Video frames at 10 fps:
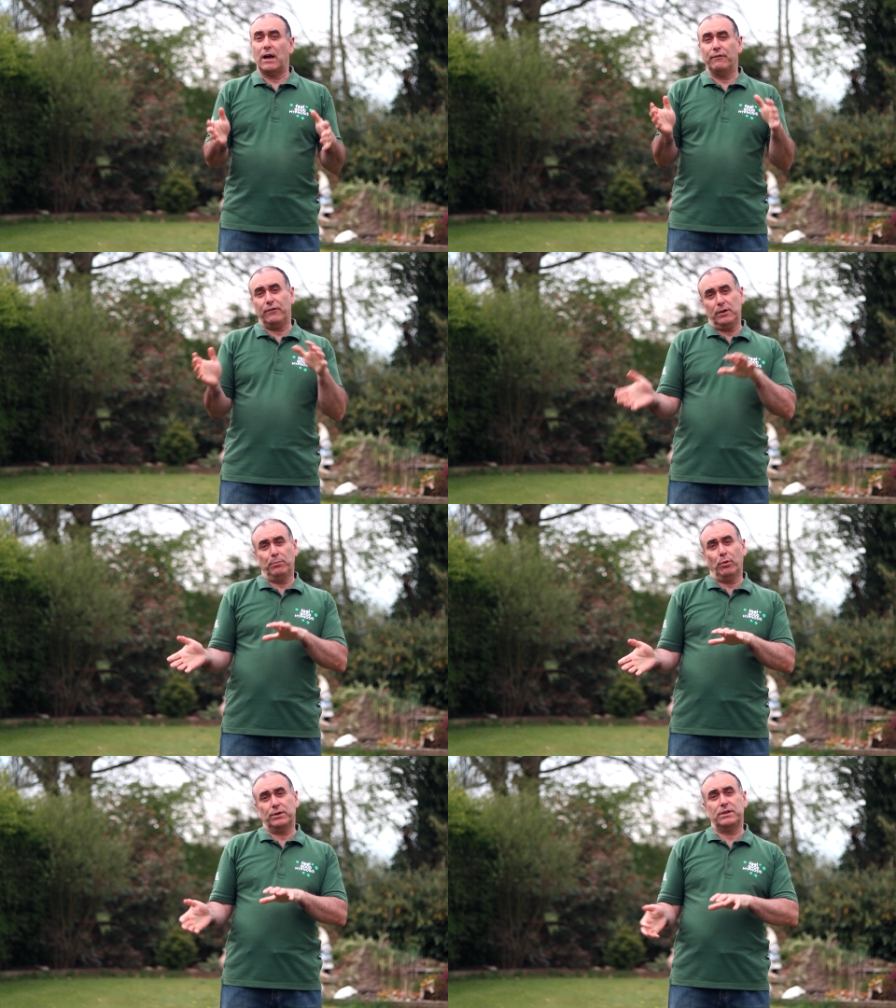a very
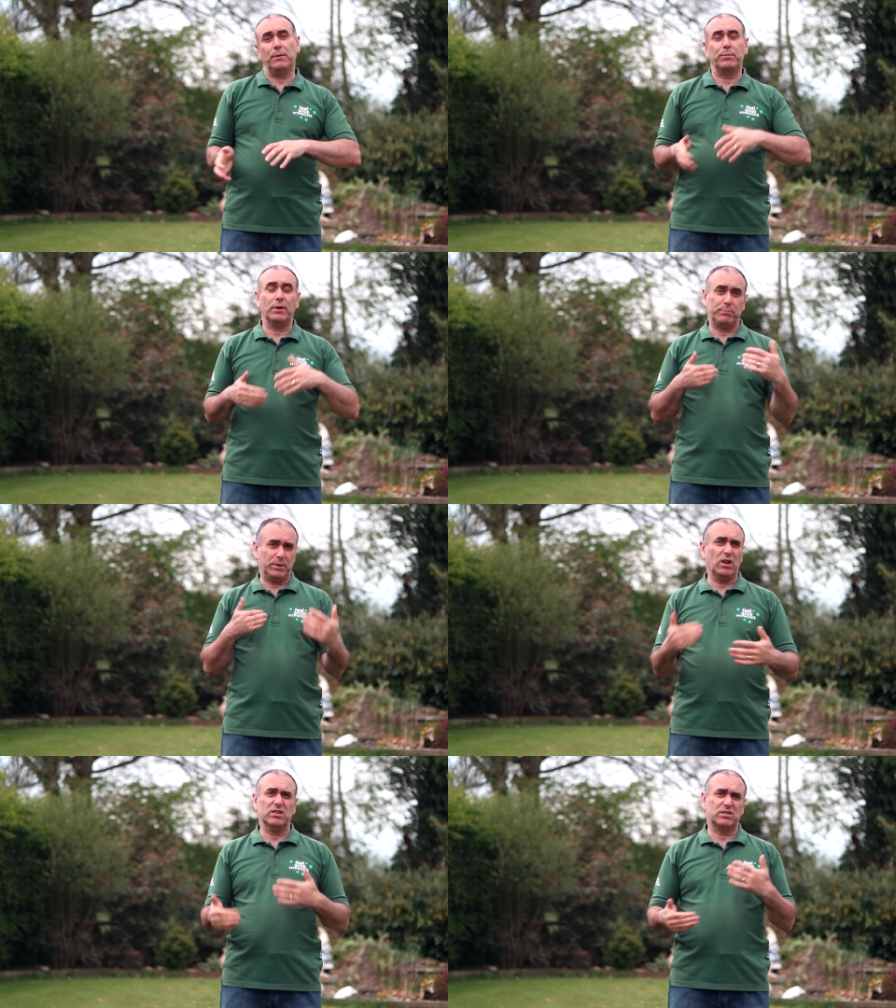important tip that
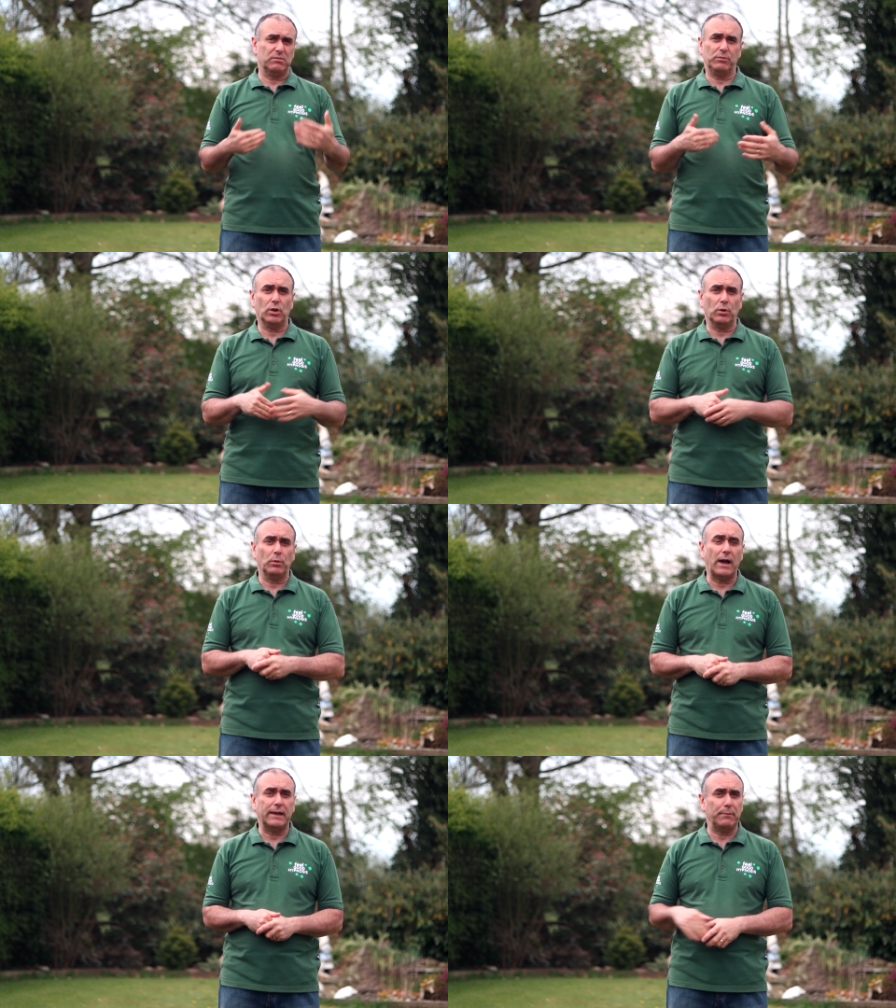because, you
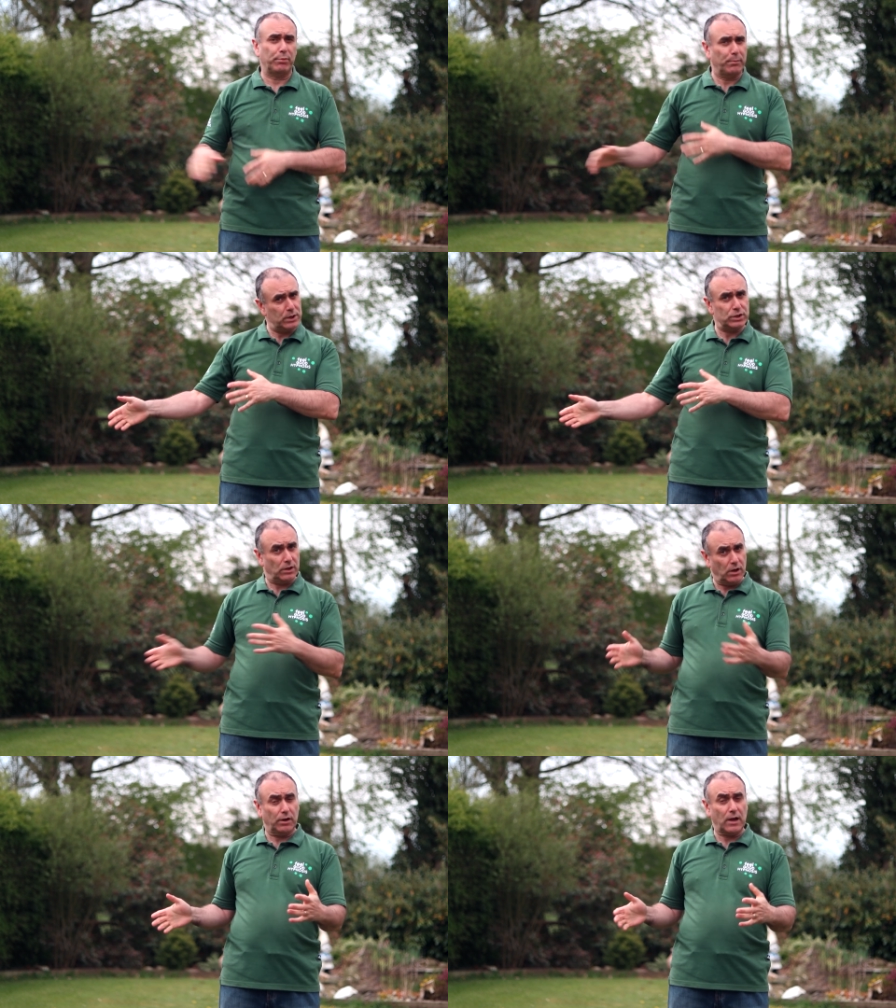know, I get
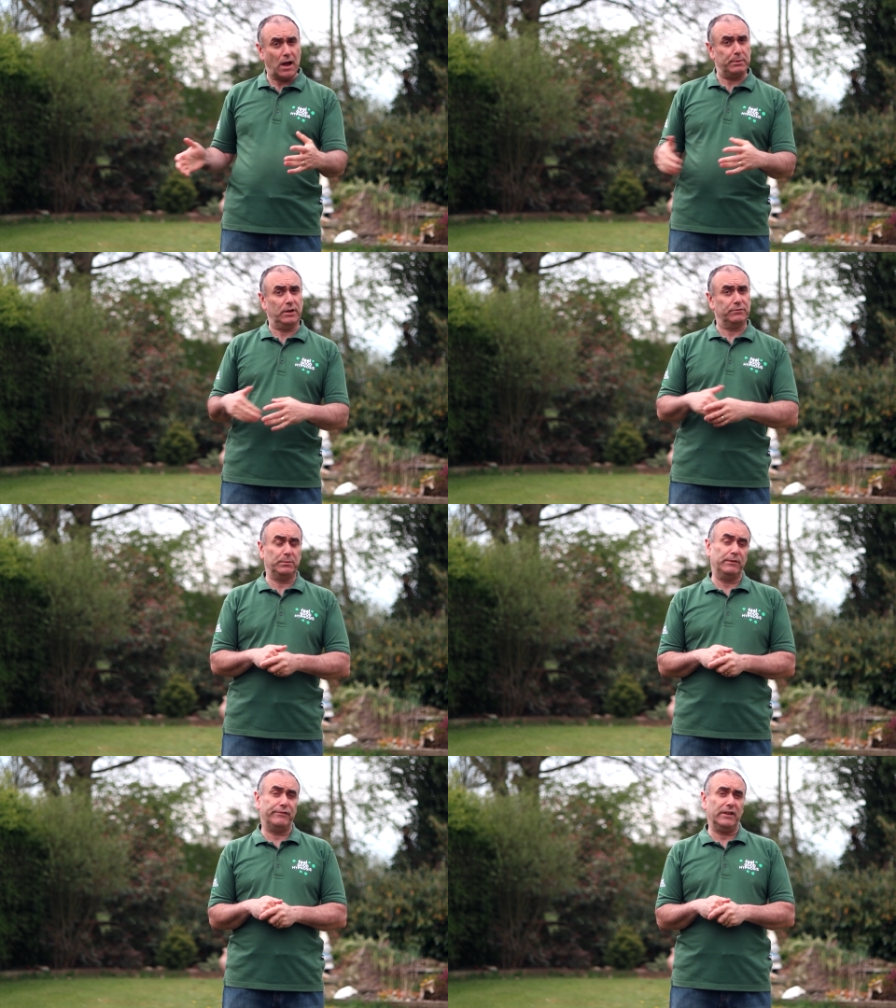permission, are you happy enough to
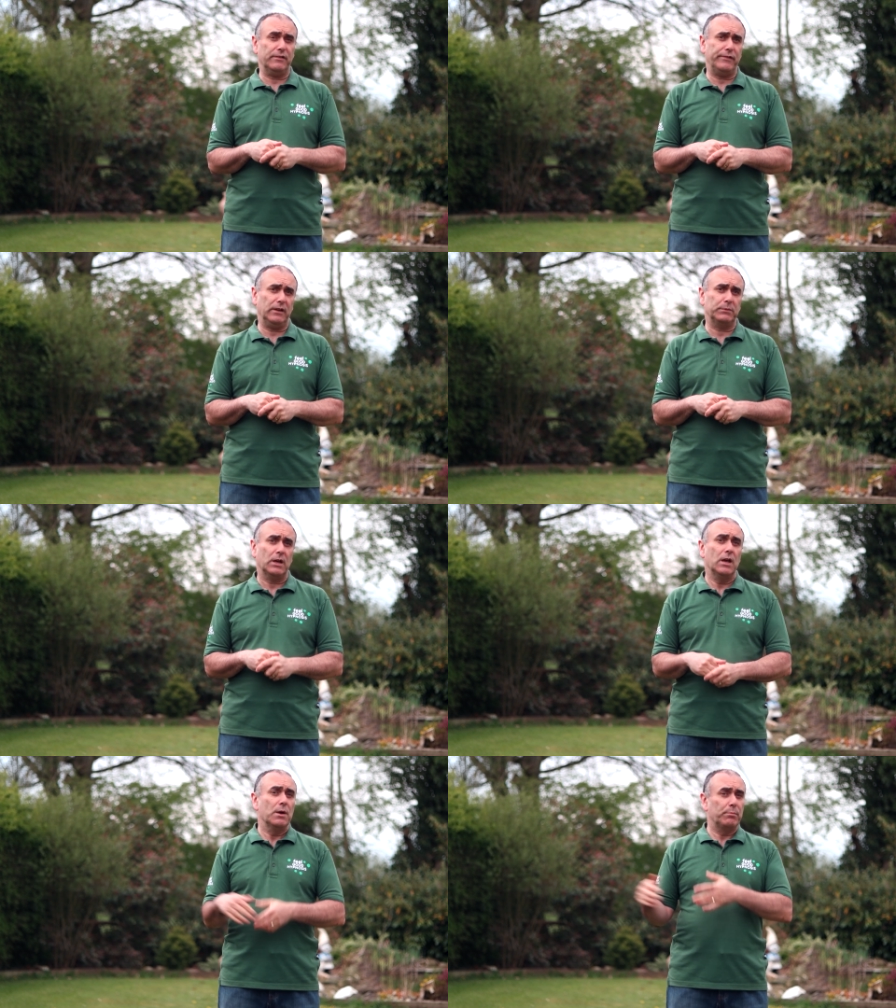be filmed
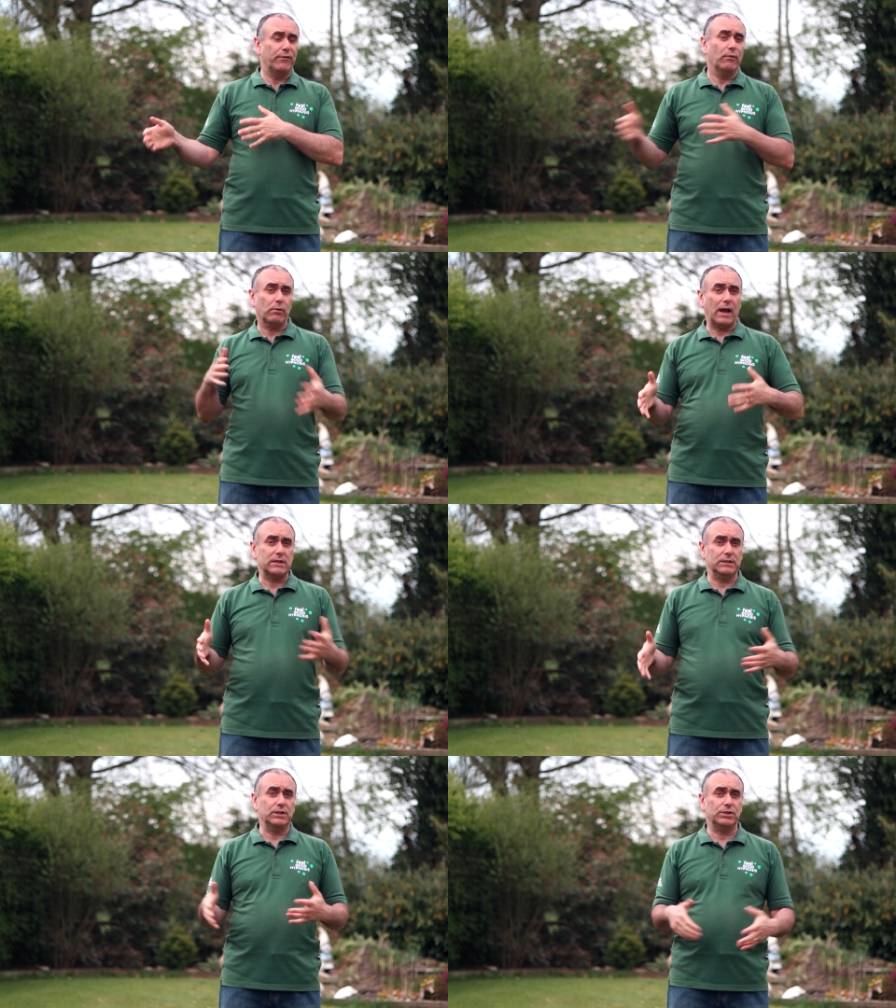before I
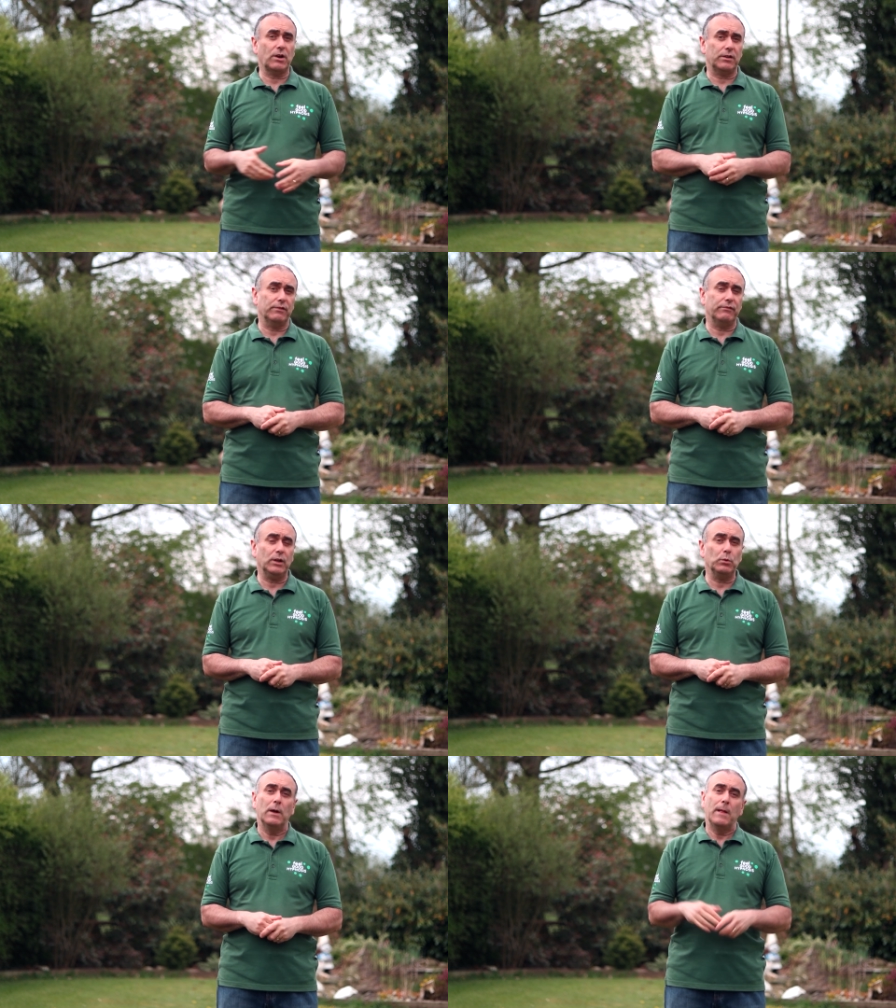actually start the
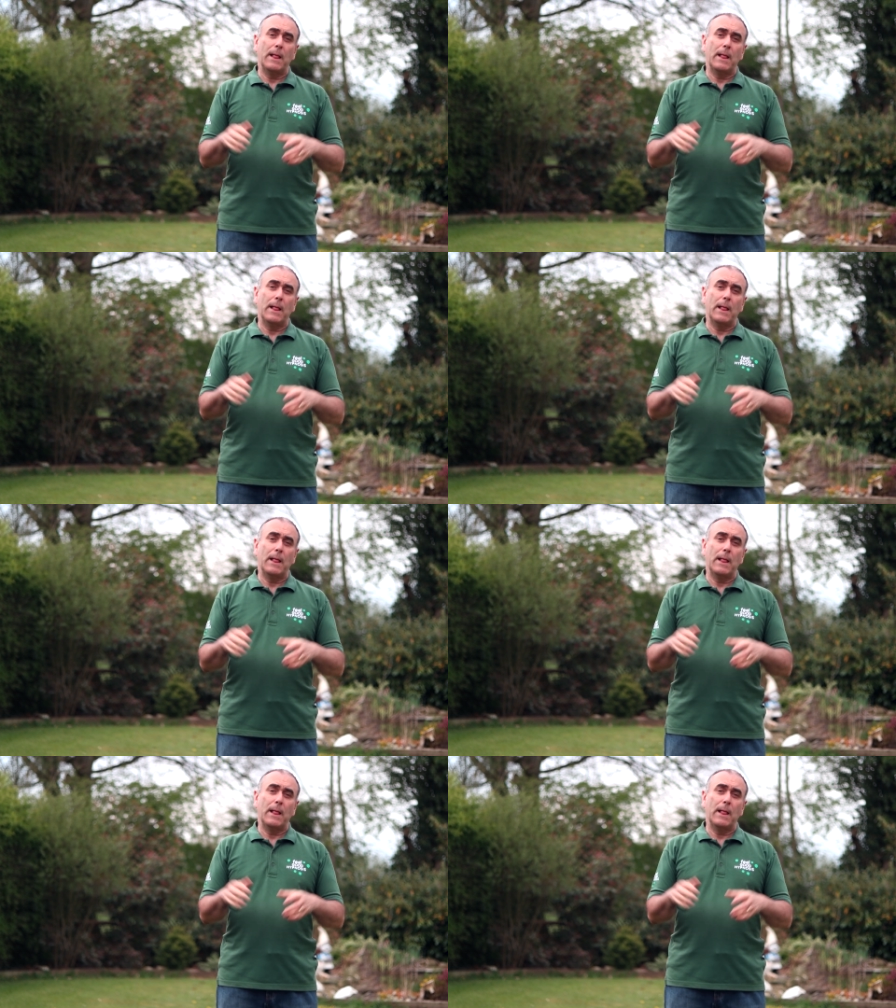video,